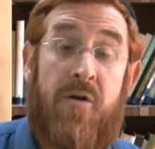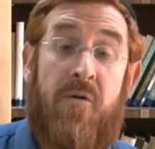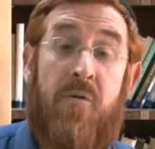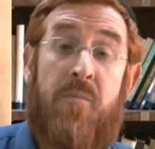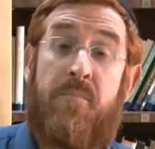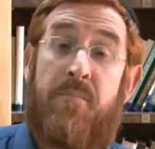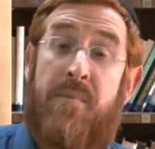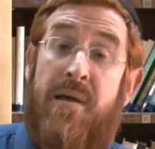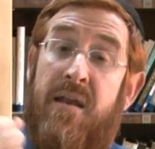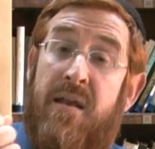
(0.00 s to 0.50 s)

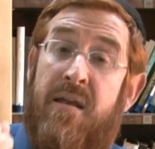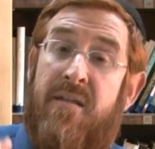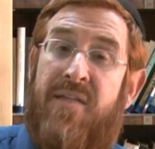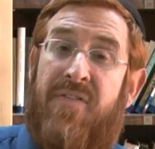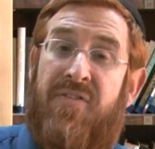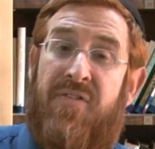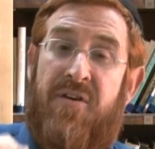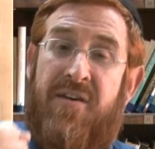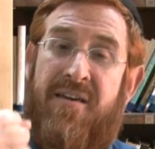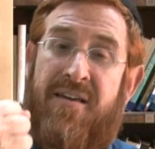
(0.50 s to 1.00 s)
Meaning
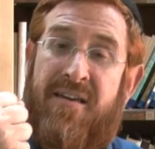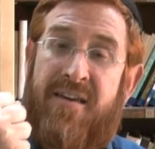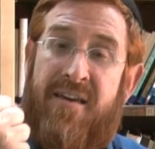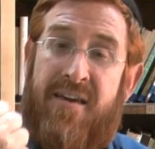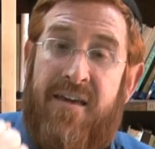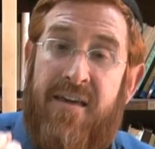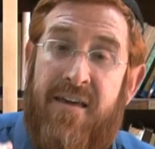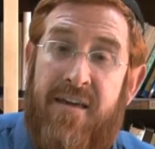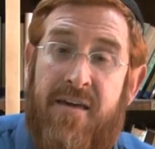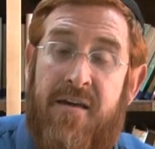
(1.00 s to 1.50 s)
that the
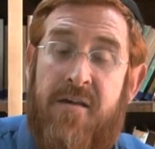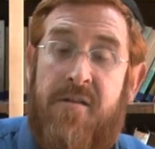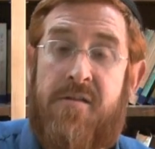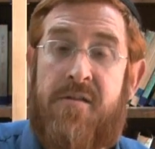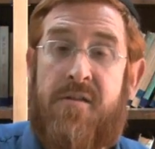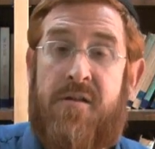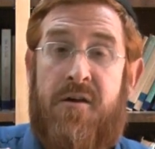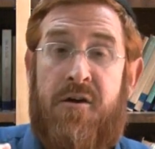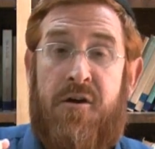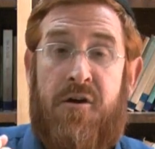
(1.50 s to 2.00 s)

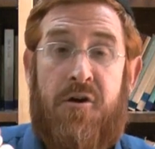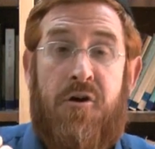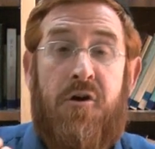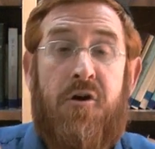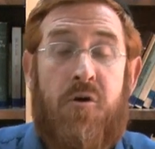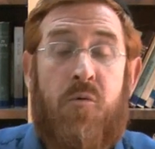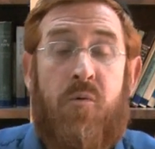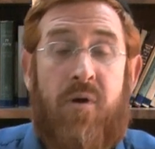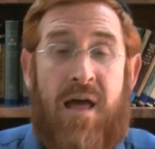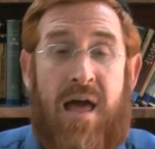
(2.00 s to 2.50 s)
kings
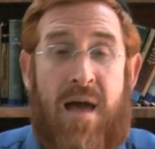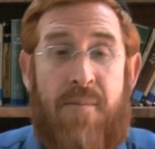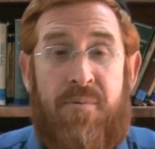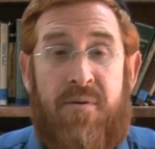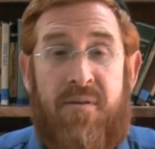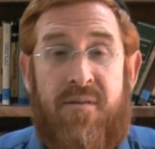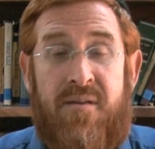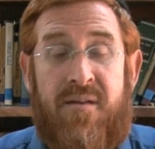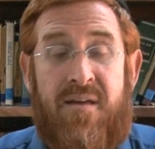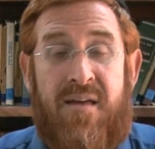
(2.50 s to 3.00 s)
heard what
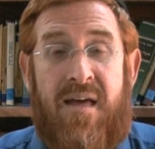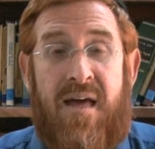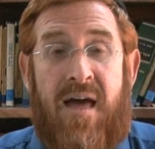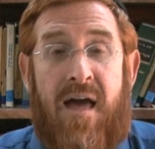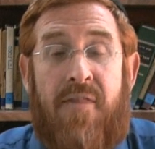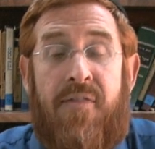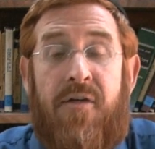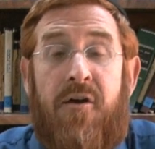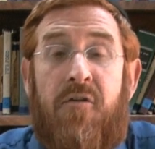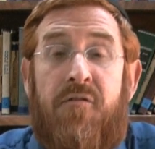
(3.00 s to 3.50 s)
happened,
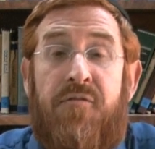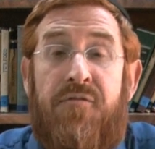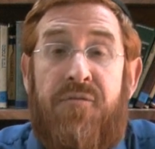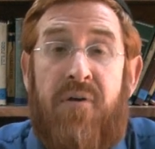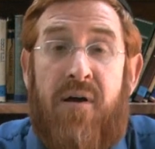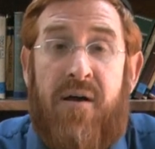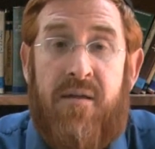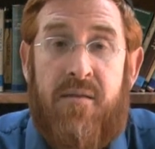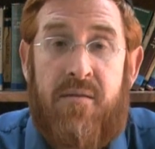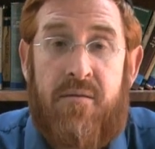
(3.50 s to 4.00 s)
and they are
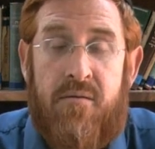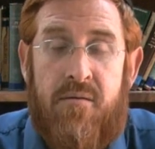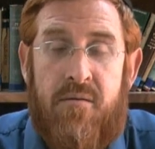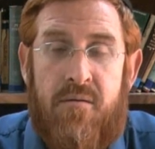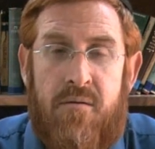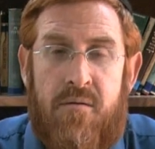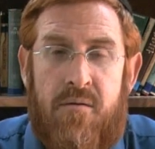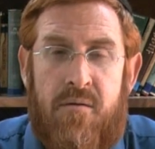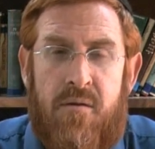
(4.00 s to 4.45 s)
frightened.